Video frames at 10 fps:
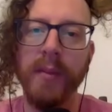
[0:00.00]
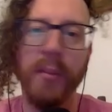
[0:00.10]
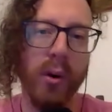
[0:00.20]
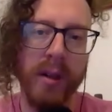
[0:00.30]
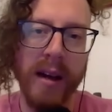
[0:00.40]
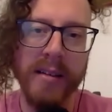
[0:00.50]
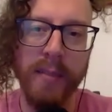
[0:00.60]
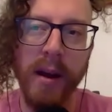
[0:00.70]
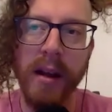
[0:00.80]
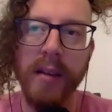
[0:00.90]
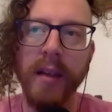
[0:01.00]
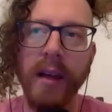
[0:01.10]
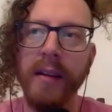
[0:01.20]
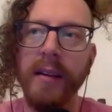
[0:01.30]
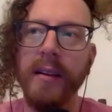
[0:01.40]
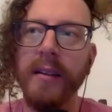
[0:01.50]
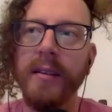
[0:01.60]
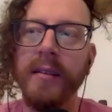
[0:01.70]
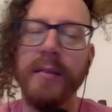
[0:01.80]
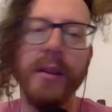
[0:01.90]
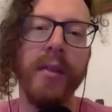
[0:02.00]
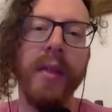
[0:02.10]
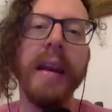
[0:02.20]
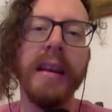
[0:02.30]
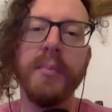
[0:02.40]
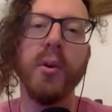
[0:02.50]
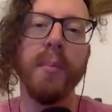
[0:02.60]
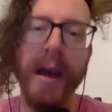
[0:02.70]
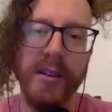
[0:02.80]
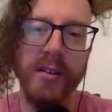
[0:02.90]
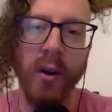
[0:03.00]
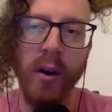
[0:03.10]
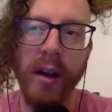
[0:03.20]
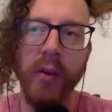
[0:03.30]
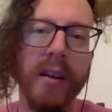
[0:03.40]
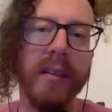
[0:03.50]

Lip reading: the broadcast money that they need to put matches on in